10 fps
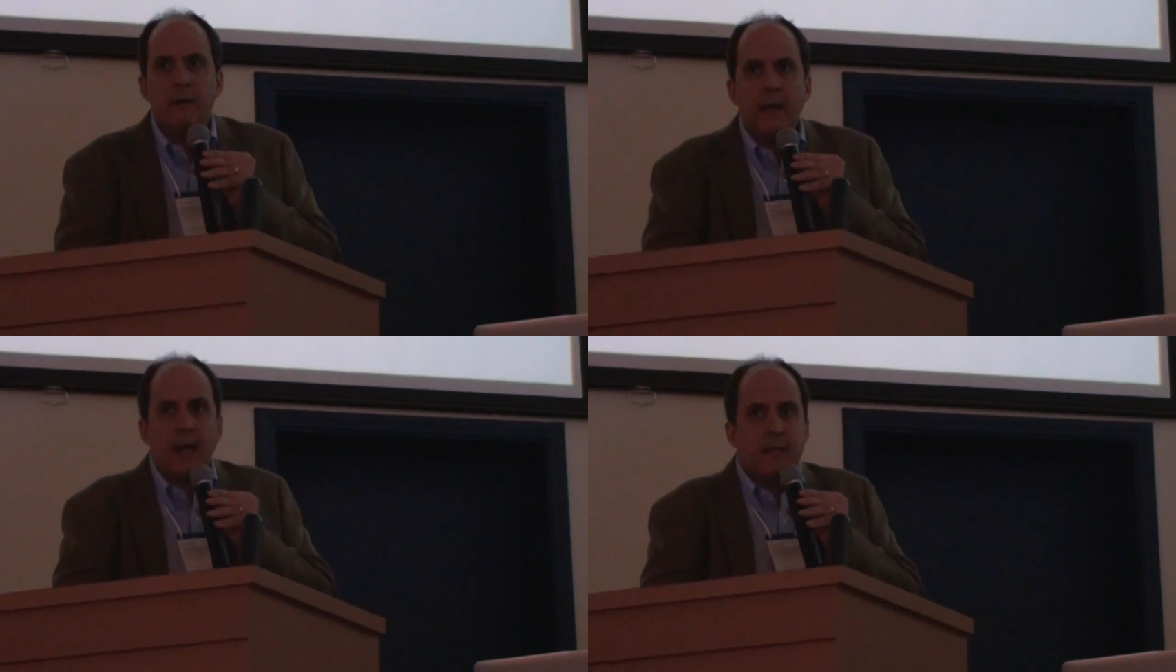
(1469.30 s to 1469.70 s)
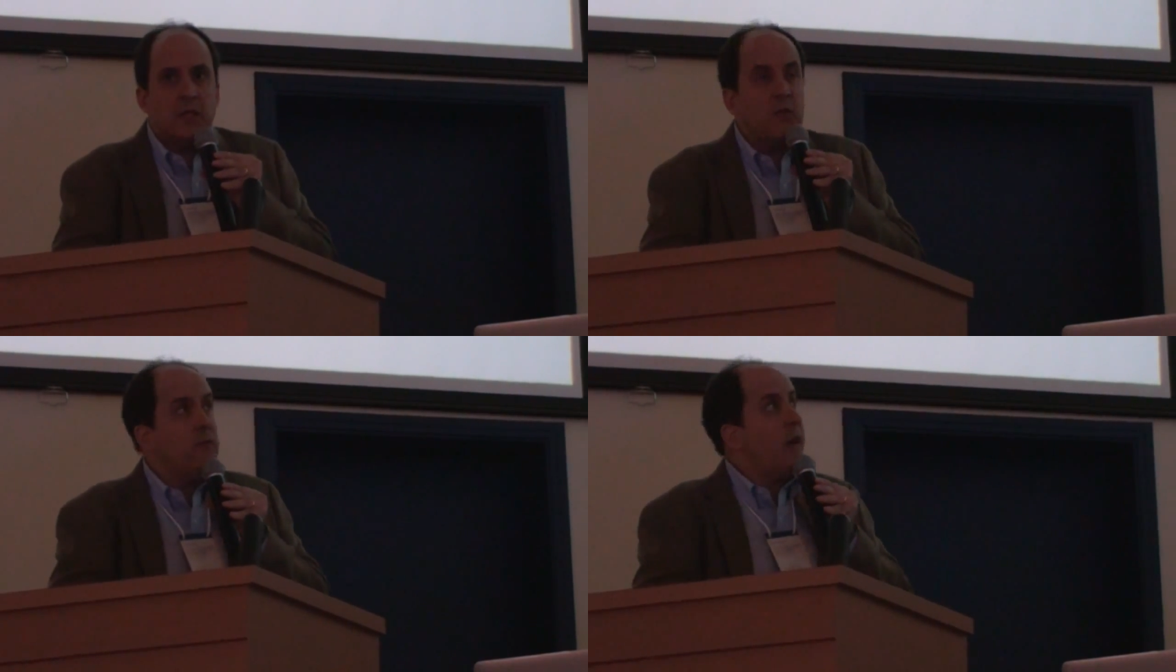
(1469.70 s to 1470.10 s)

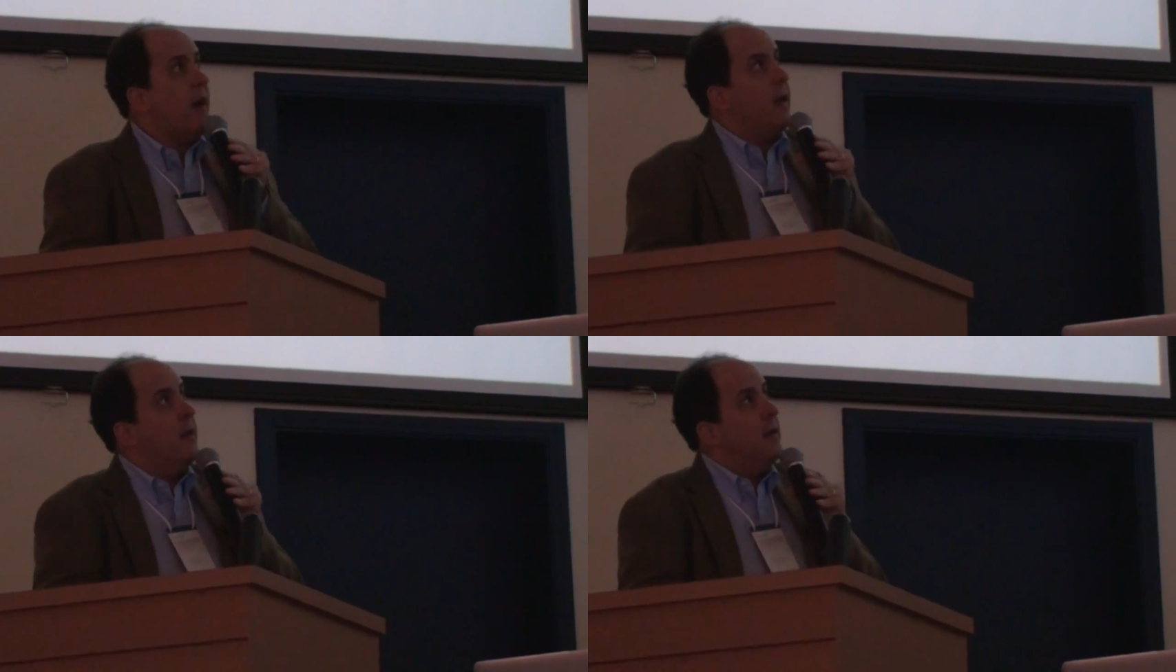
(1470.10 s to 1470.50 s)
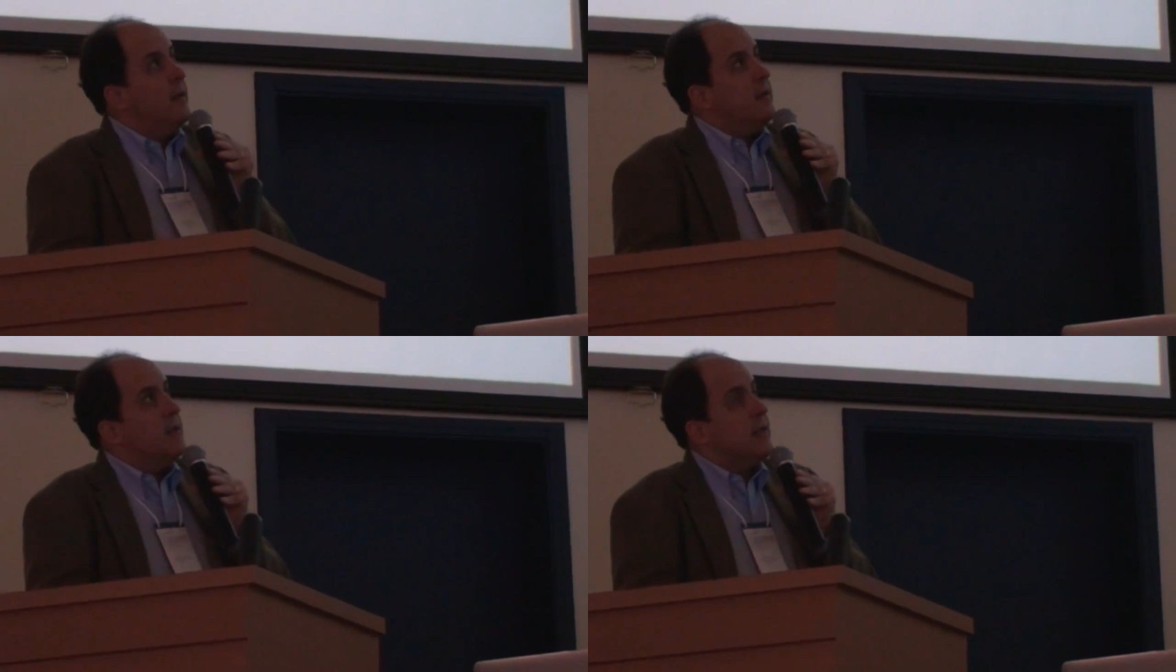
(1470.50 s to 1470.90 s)
identify
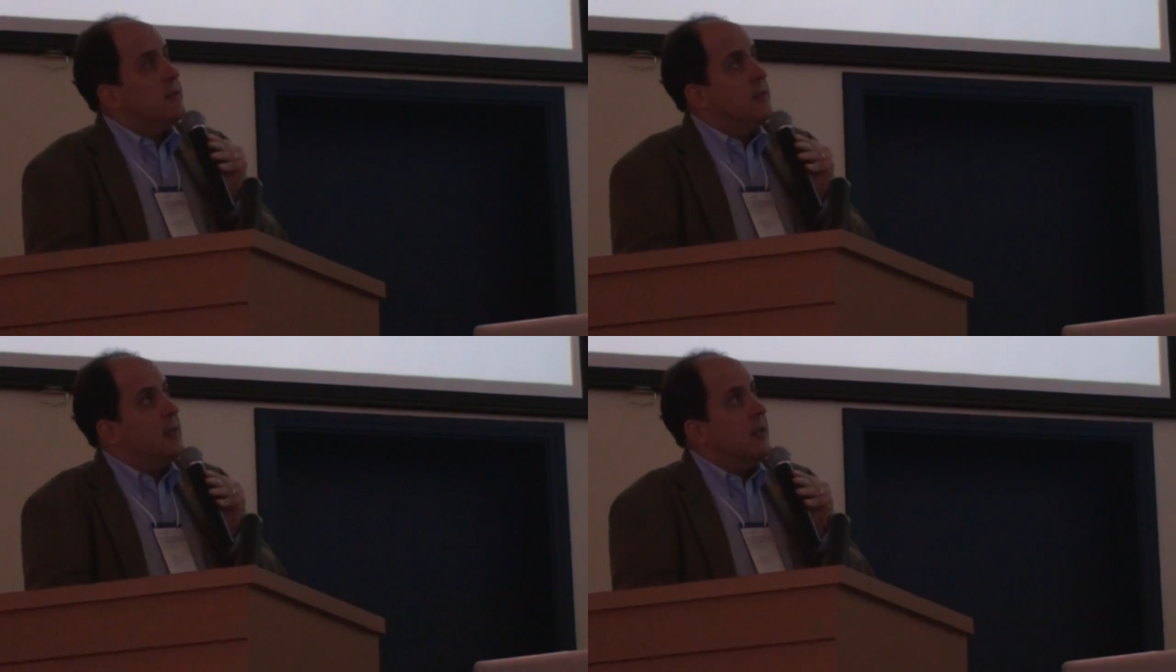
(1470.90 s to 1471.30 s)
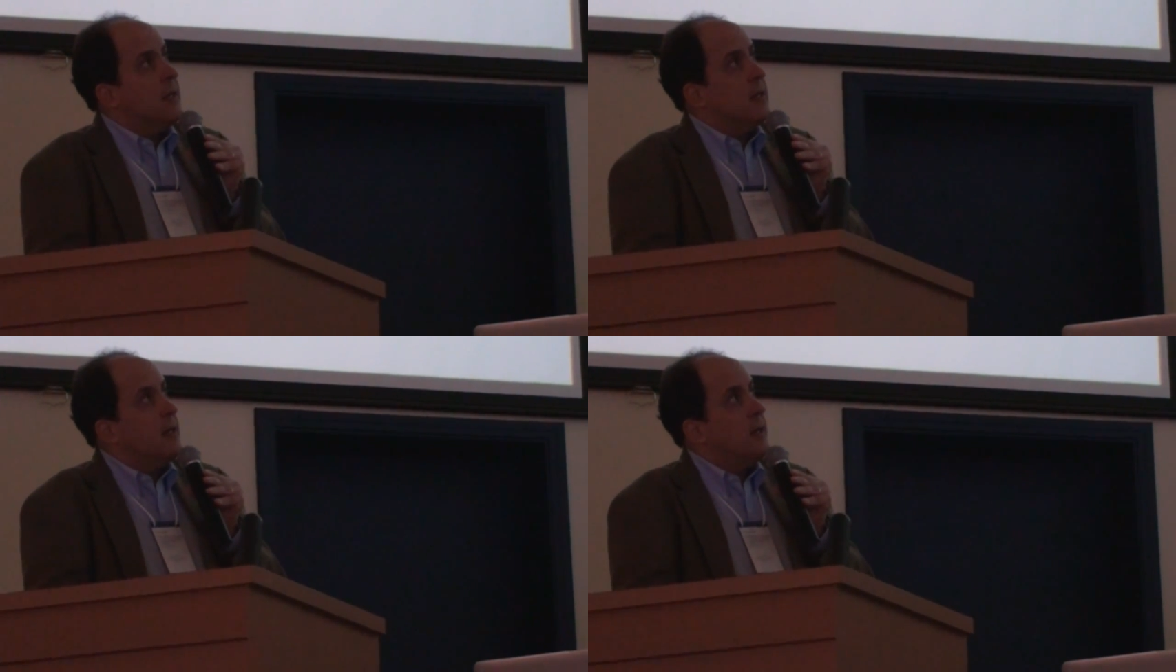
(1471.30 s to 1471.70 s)
that
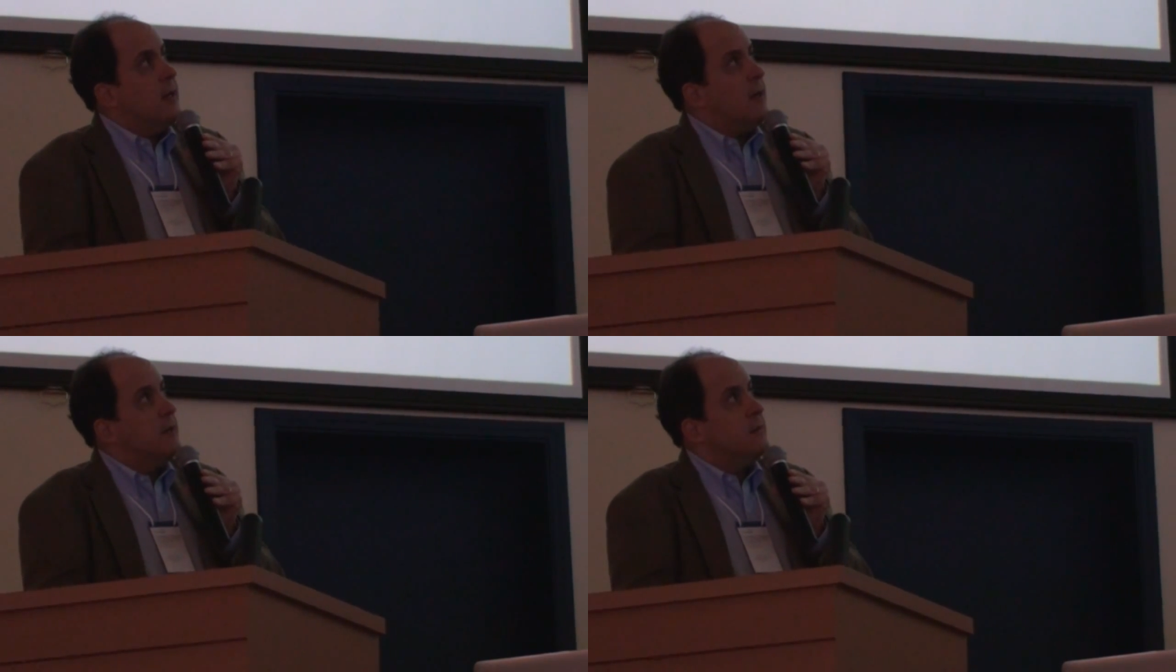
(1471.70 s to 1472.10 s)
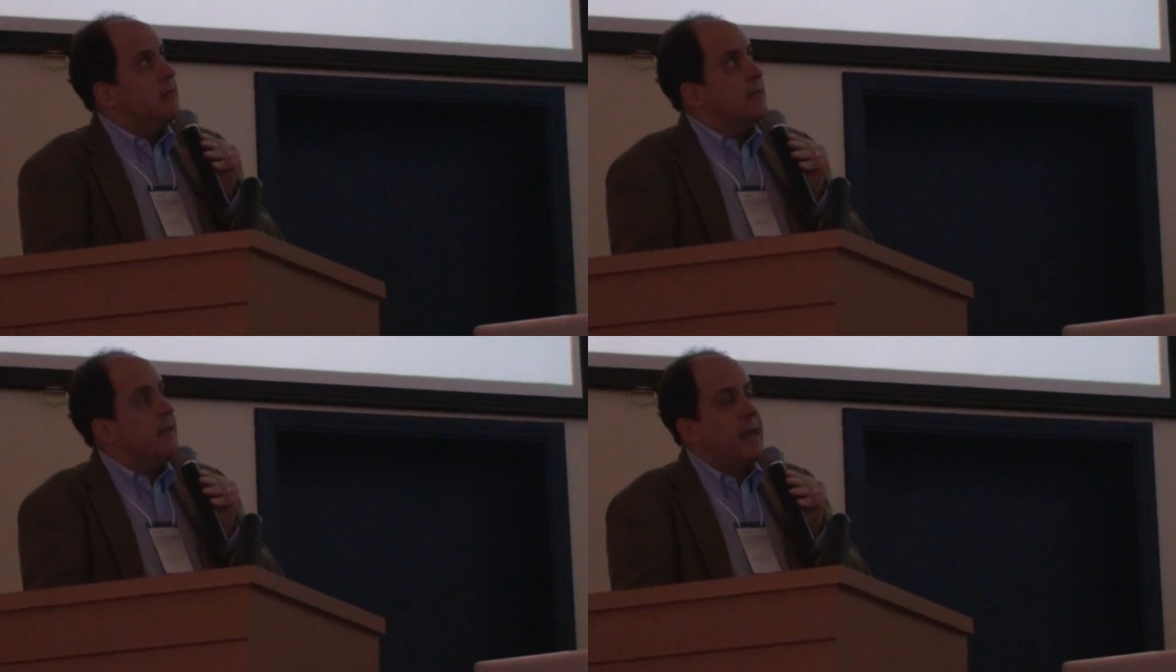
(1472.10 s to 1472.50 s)

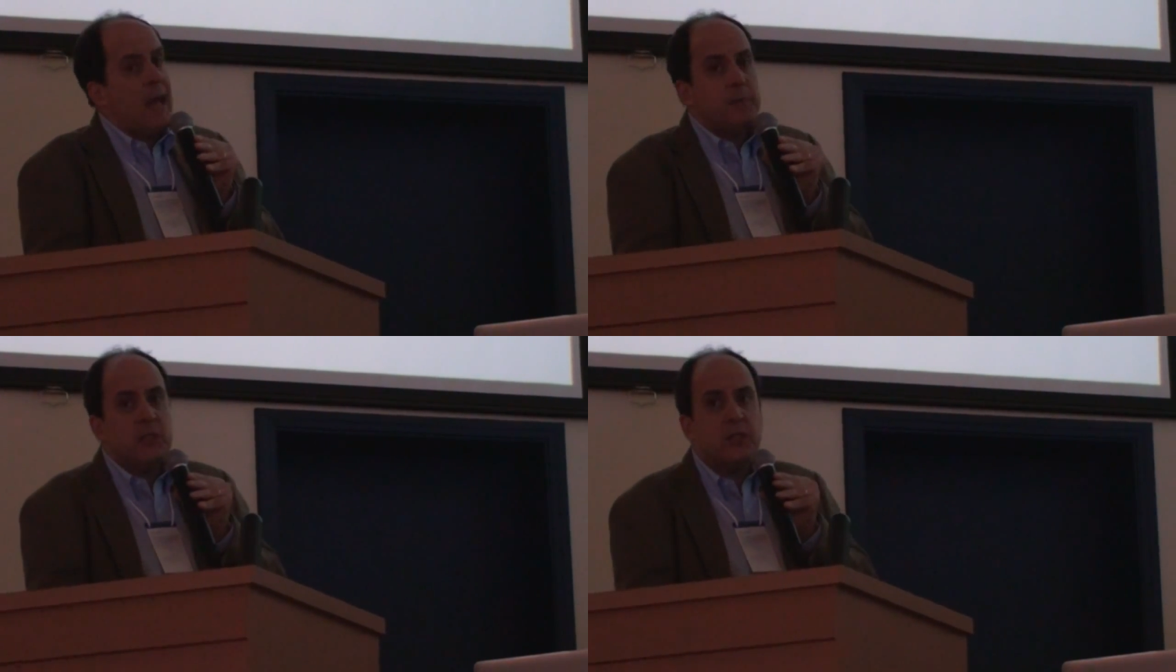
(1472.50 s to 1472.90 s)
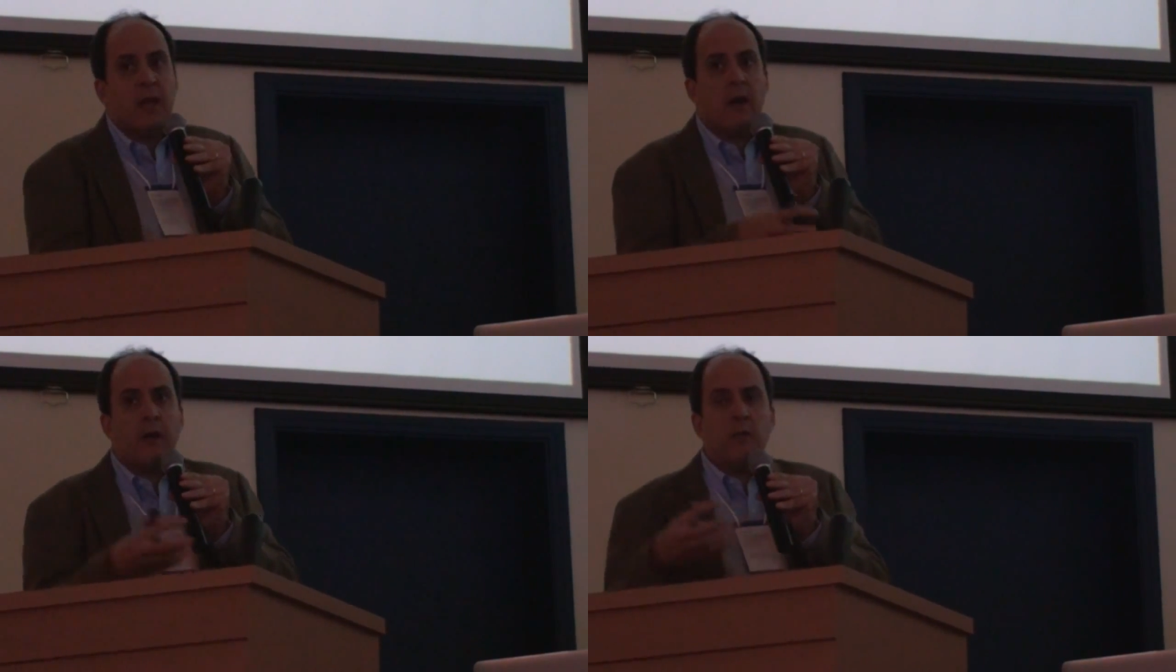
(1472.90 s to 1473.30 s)
the synapses that
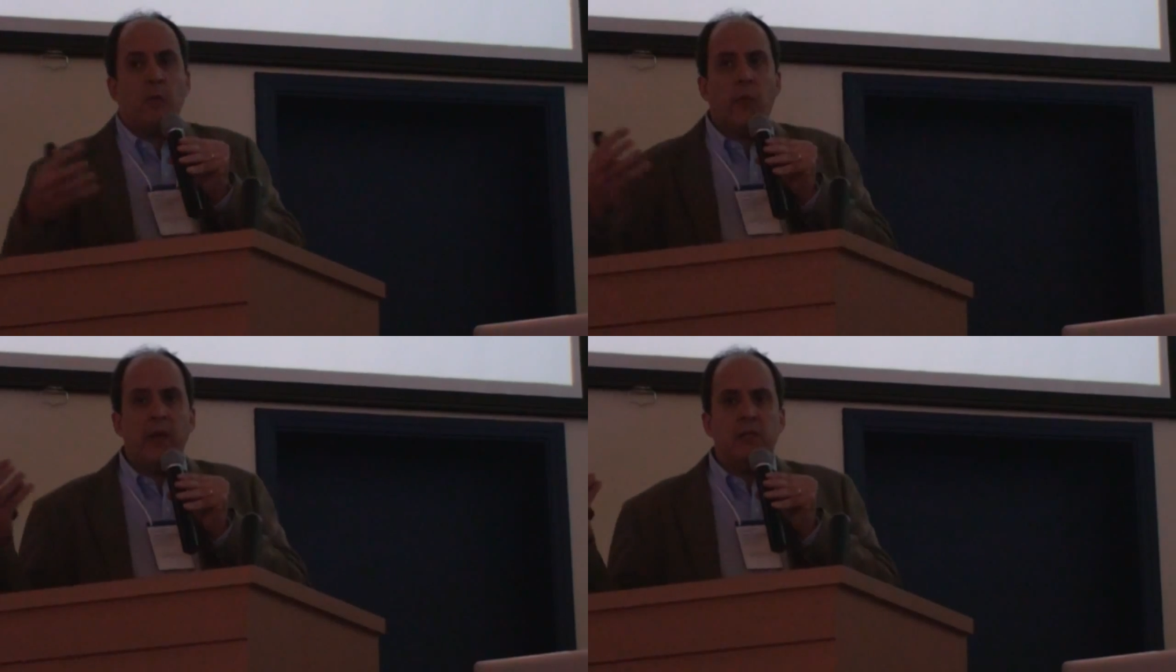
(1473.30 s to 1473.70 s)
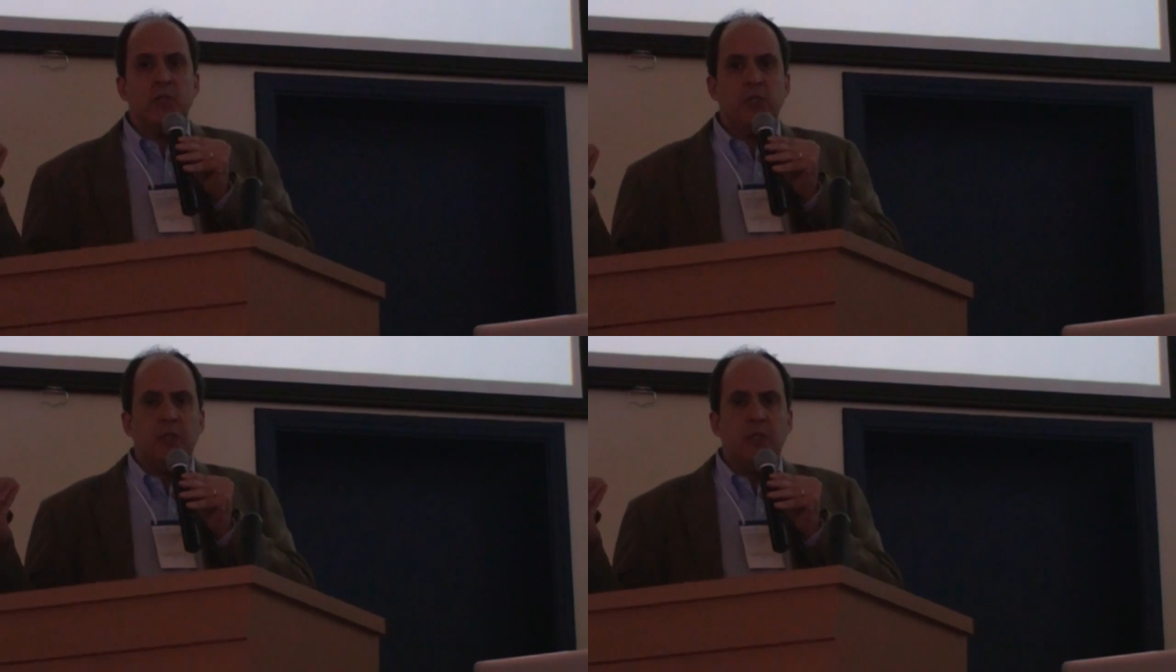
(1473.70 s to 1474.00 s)
are rich